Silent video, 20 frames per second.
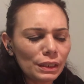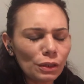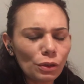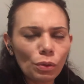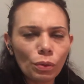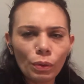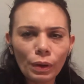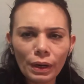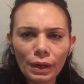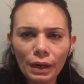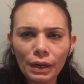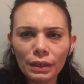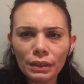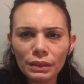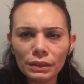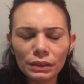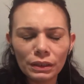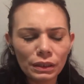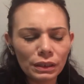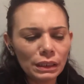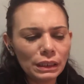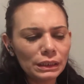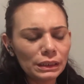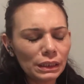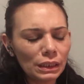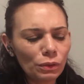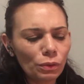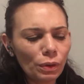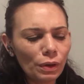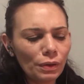it's
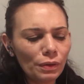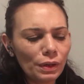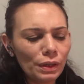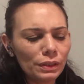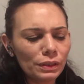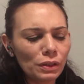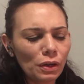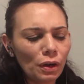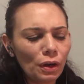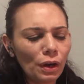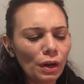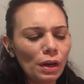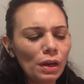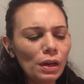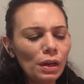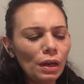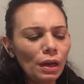an Aquarius card.